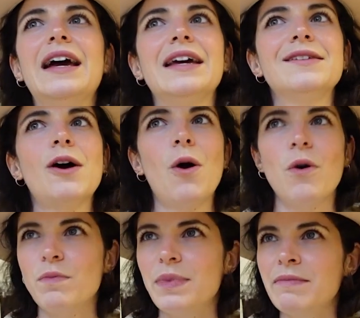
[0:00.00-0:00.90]
and
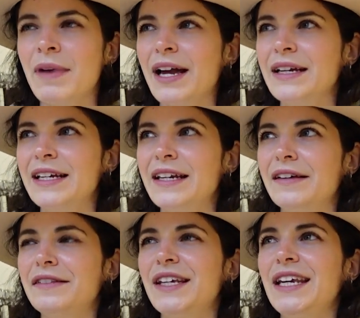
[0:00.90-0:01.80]
open-minded,
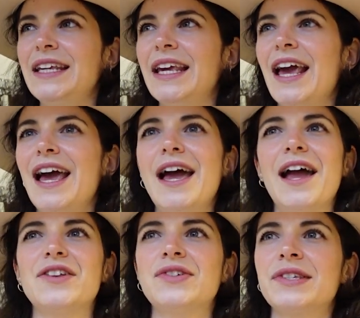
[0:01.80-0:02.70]
I think,
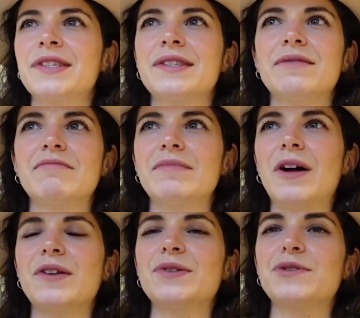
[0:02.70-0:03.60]
and just
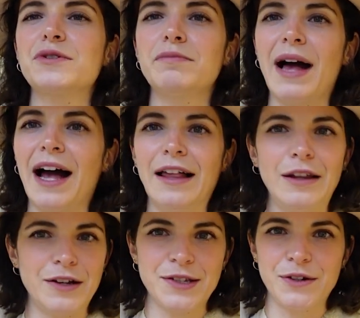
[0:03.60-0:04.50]
also smile
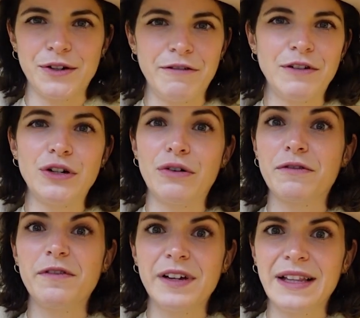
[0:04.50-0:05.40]
also if you
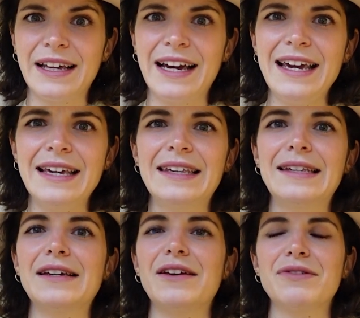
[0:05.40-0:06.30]
don't feel like,
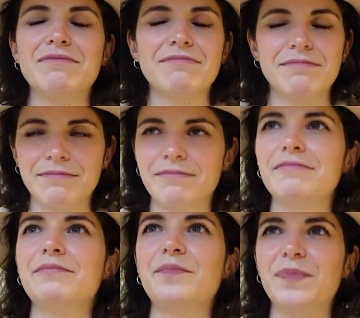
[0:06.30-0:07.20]
and
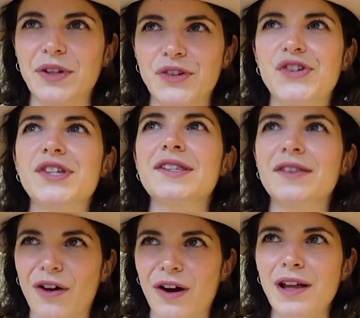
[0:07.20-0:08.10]
just
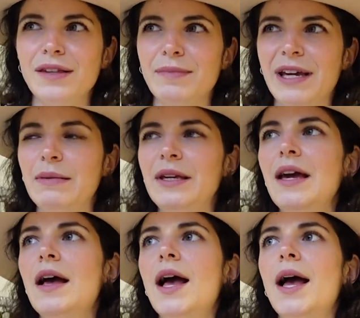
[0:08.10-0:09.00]
not
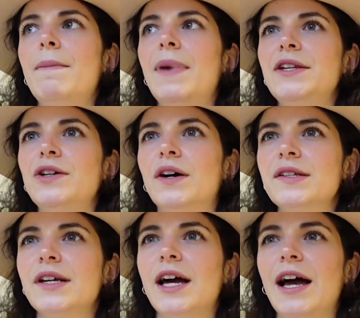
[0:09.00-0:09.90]
maybe. But you
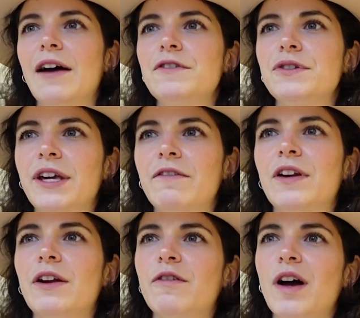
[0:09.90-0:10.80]
also have to give
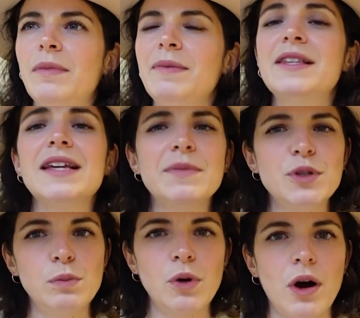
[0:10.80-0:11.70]
a lot of compliments. I'm
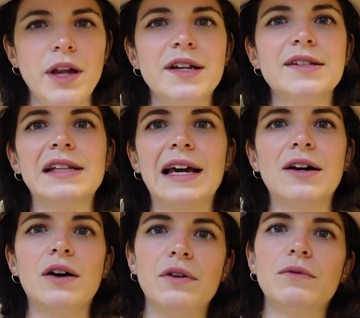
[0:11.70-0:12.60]
super honest,
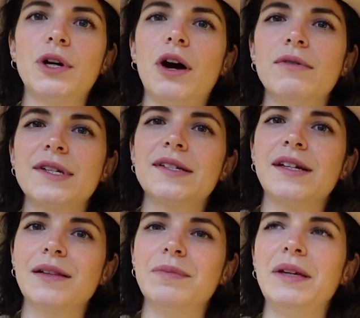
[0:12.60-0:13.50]
like I would always
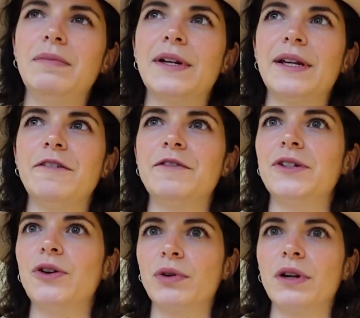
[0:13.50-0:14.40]
tell people if
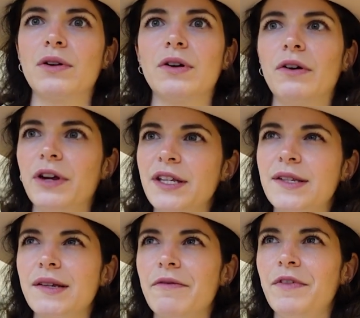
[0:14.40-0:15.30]
they don't look good in
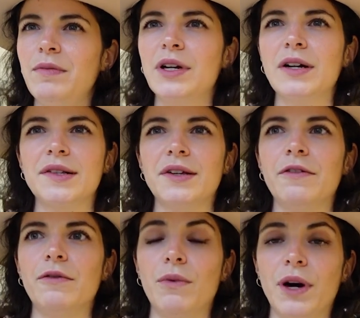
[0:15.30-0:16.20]
something, because I
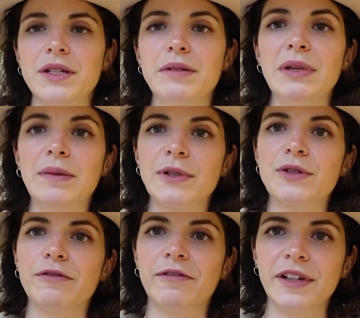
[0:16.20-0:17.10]
want the people
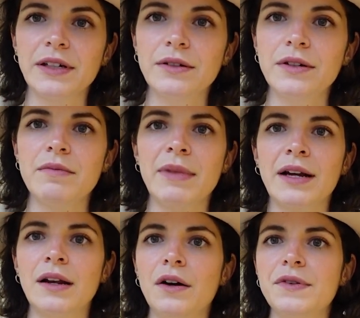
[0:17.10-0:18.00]
to feel good in my
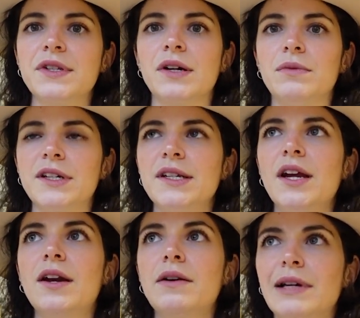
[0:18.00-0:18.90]
clothes. So I would
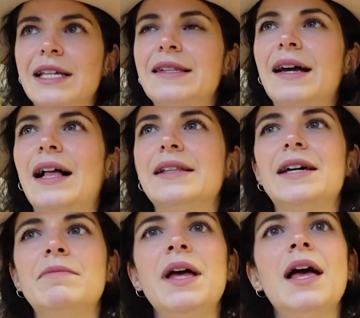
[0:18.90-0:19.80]
really tell
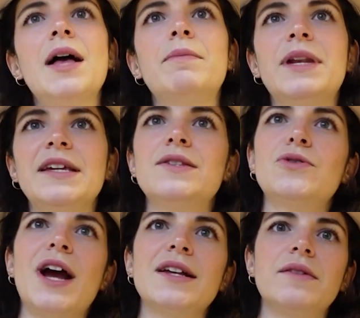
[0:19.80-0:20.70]
them, please
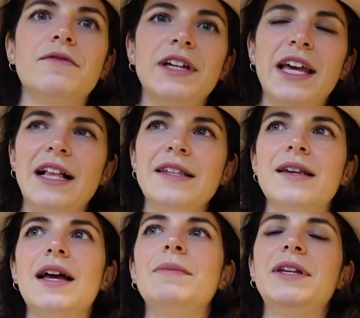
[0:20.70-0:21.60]
try something
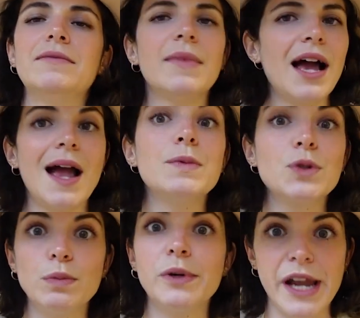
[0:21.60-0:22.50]
else. I mean, I'm
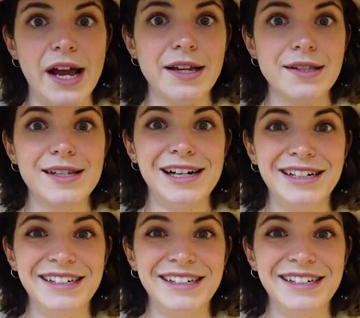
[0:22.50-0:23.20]
super nice.